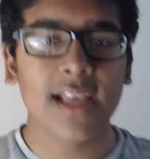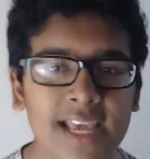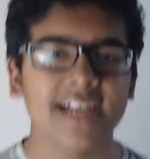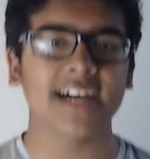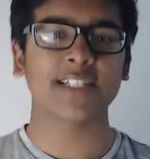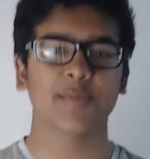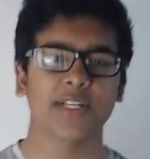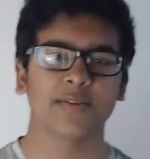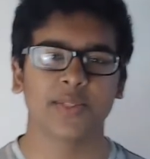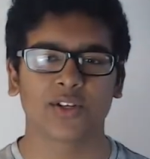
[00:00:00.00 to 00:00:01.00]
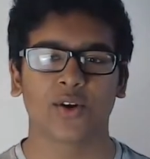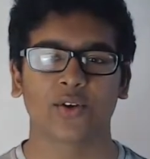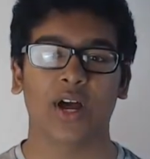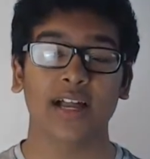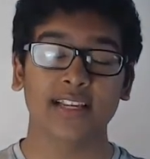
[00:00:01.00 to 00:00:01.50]
Hey guys, my name is
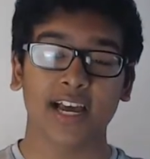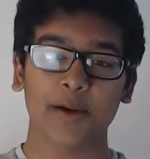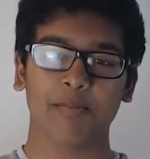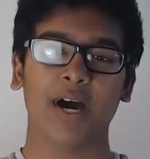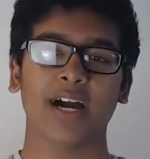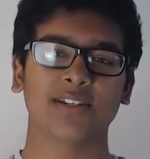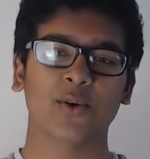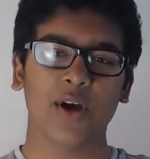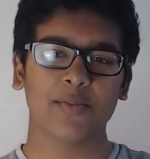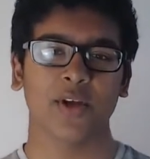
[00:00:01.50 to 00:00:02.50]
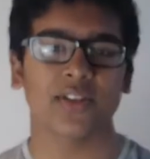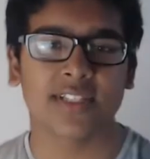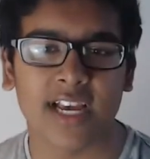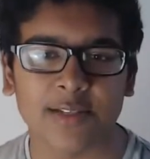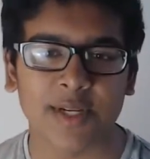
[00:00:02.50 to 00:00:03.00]
Sukorno and I am back. No, I'm
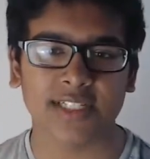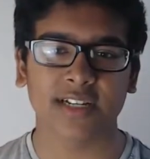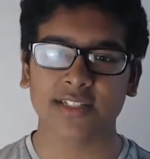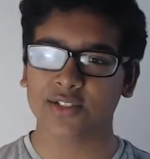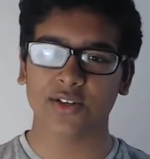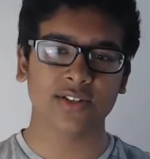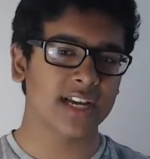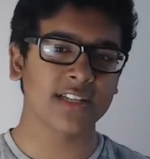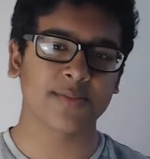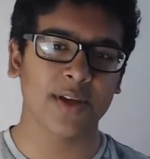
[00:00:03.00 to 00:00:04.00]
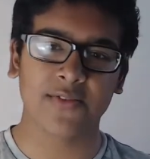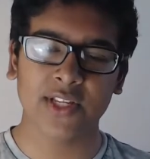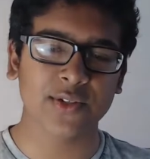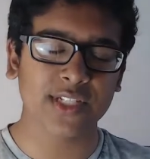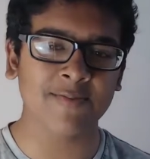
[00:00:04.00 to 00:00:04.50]
not dead. My channel's not dead. My
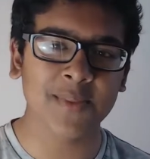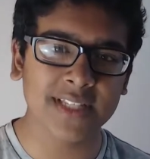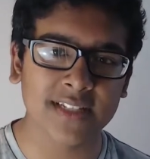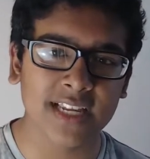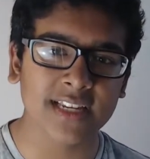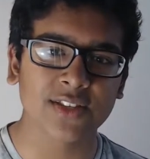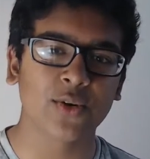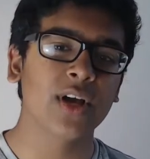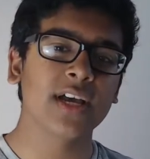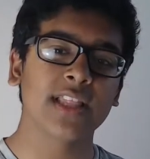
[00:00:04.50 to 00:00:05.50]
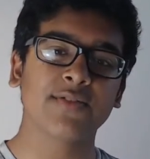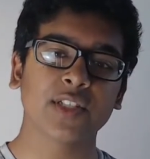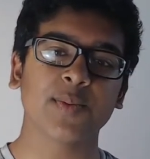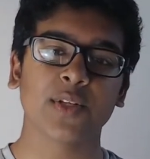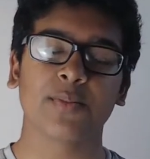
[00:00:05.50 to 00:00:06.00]
videos haven't been deleted. No, they've
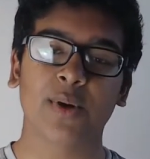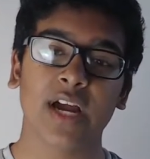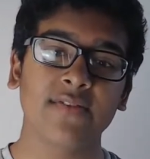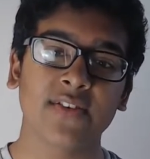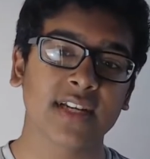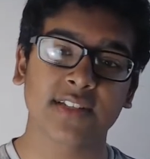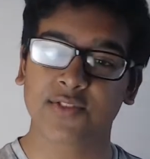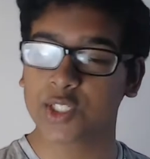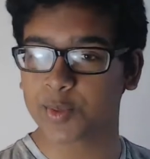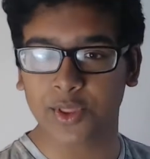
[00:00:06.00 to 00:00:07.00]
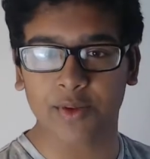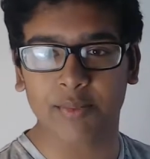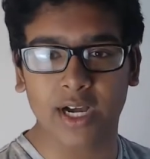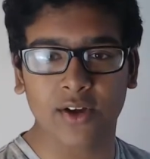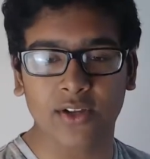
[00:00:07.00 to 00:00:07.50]
just been on private and I've just put them
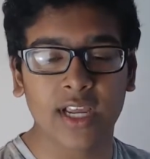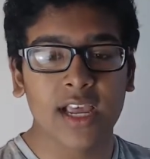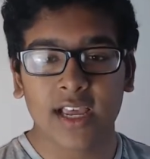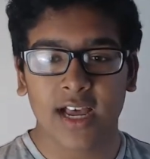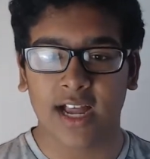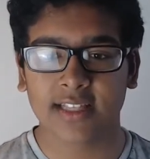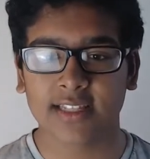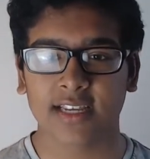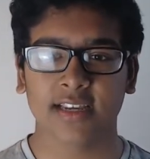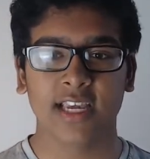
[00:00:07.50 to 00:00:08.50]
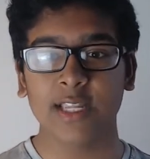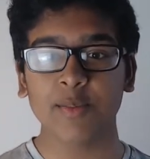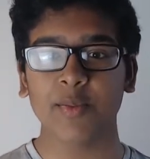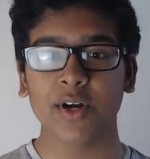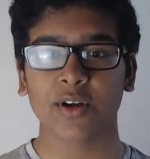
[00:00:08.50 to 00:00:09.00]
back on. And Eid
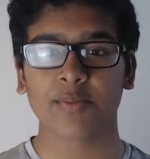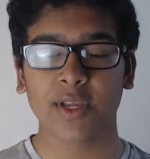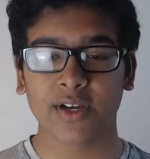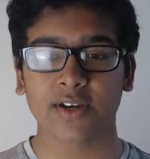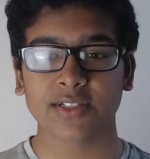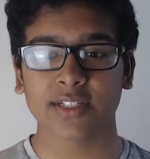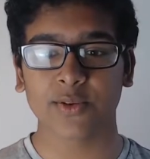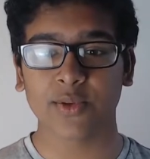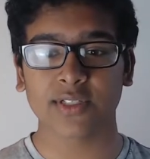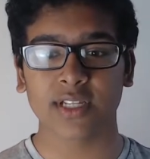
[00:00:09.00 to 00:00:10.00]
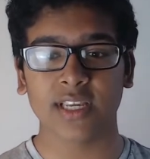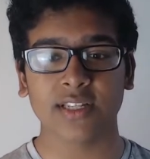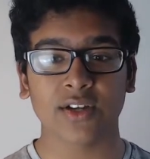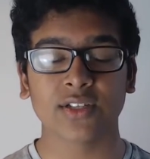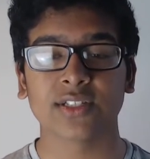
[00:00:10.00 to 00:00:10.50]
Mubarak, because it was
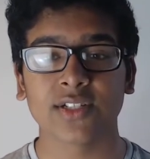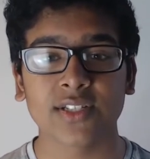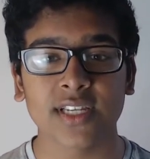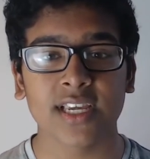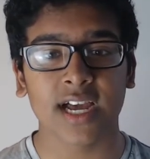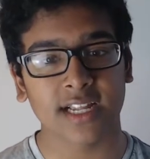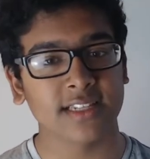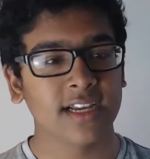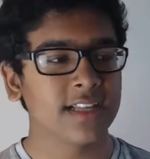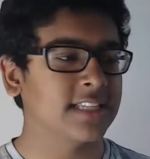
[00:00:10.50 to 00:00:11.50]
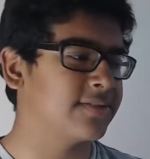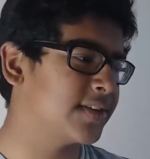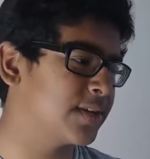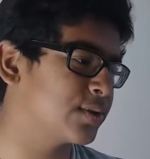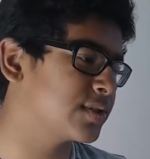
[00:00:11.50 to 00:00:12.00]
Eid on Sunday and this
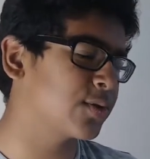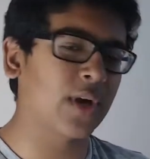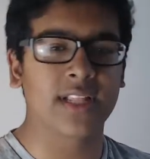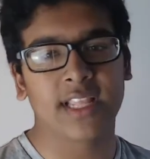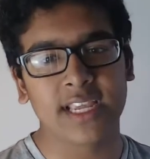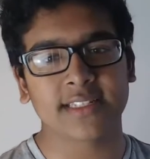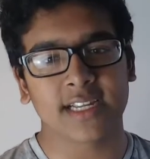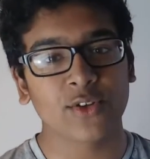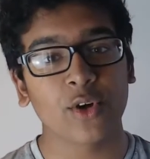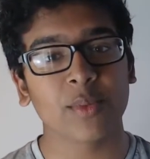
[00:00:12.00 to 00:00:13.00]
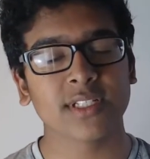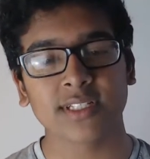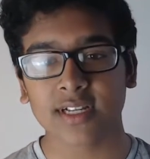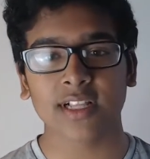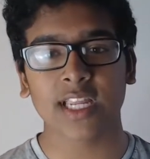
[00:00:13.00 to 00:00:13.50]
video is quite late, I know, but
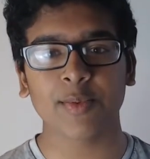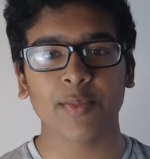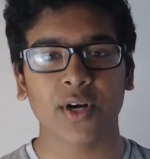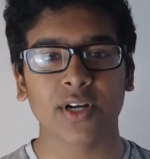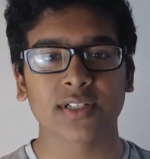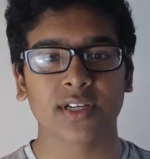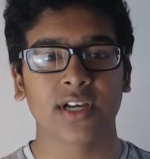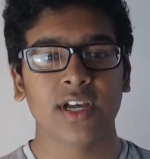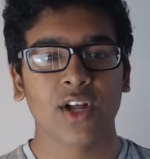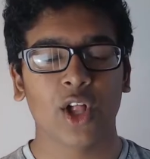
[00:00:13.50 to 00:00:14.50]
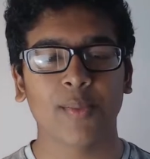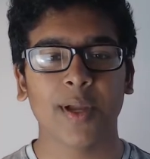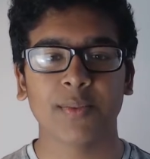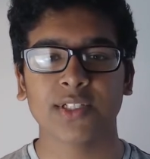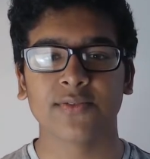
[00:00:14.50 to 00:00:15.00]
still Eid Mubarak to all
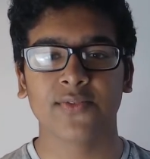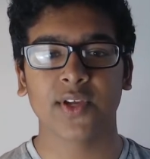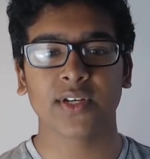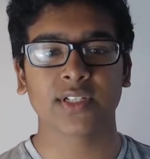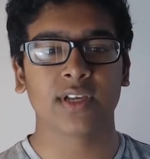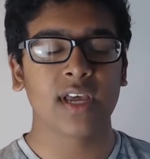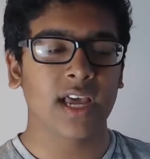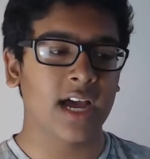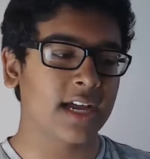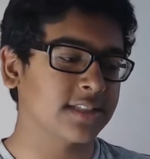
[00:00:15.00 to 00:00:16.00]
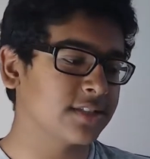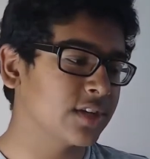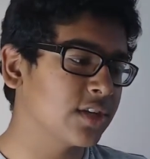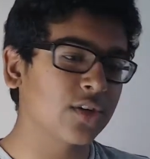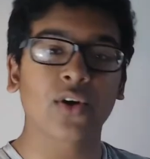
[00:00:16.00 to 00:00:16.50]
my Muslim viewers. And
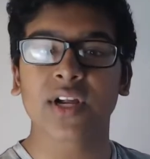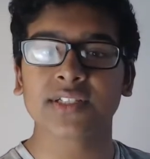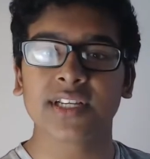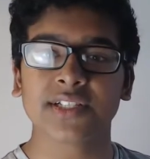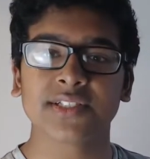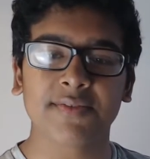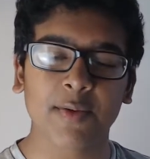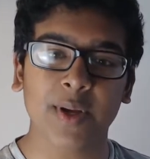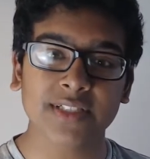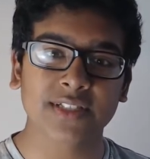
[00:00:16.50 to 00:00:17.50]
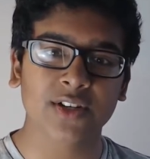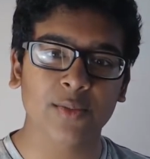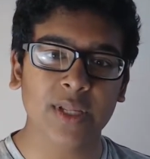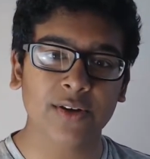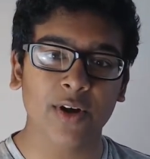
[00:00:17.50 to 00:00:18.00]
congratulations if you managed to
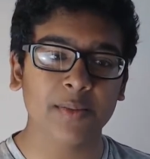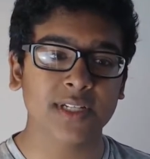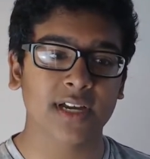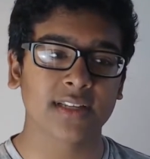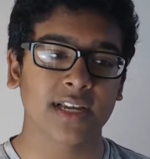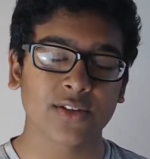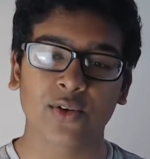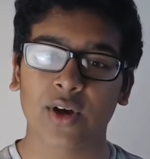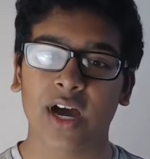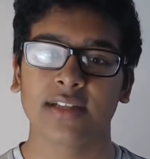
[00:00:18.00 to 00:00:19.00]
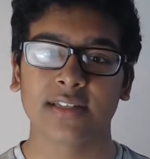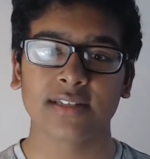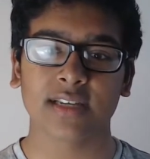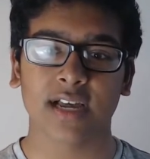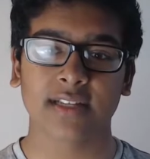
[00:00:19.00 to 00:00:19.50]
complete Ramadan. I know I
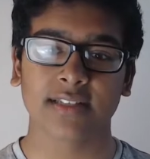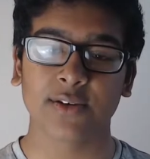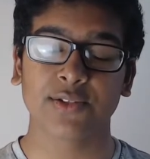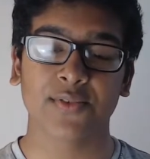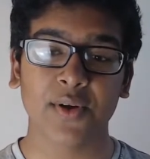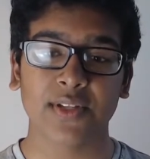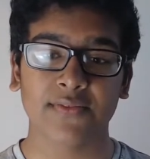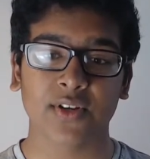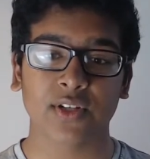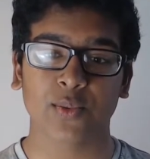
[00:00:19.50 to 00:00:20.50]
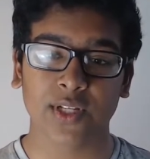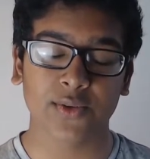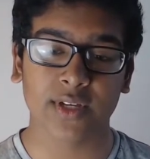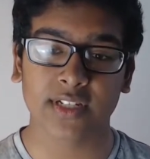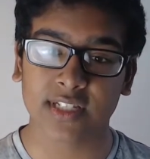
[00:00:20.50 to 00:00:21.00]
did and it was very difficult while
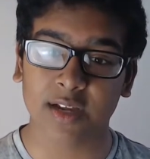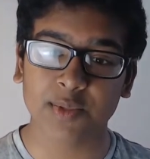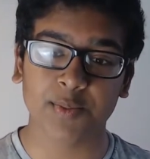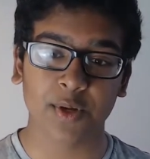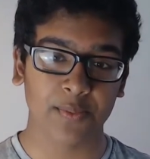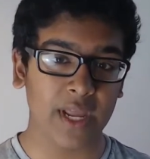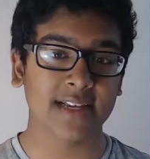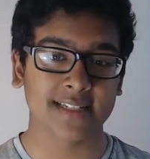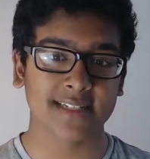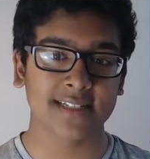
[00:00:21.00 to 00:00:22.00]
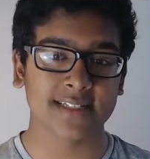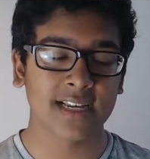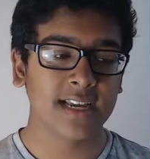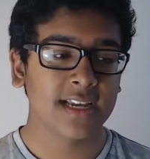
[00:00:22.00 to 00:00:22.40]
doing exams, but I did it.